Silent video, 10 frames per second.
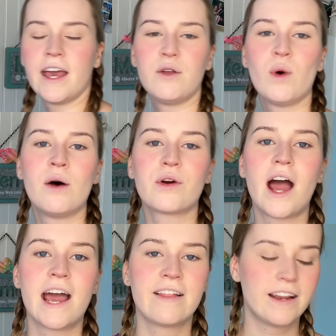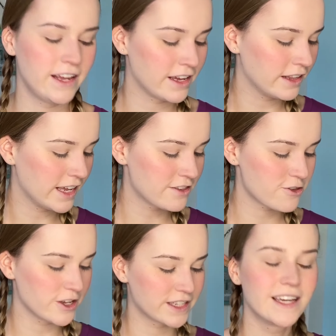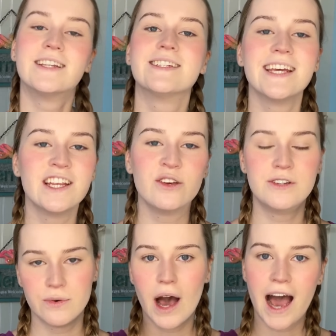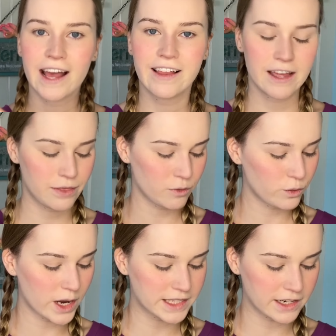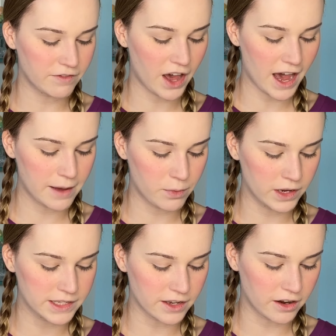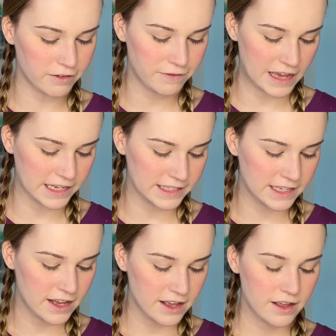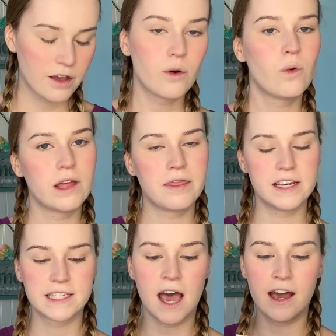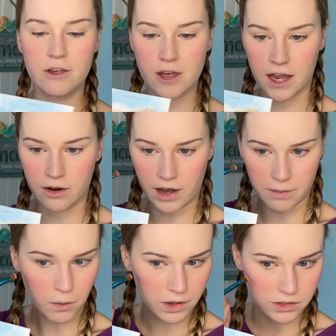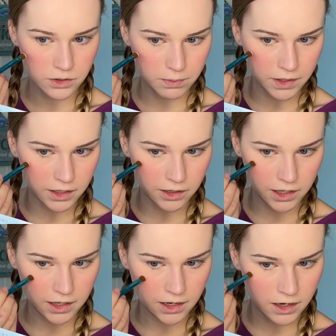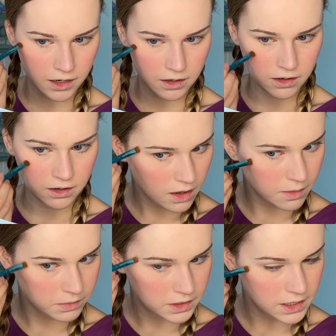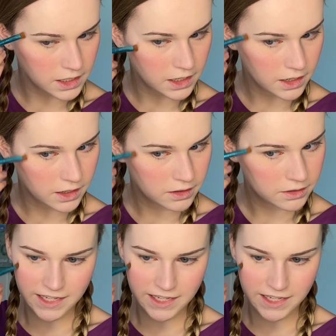And while we're highlighting, let's just continue to highlight the rest of the high points on our face. With this eyeshadow, I'm going to put it here, up to here.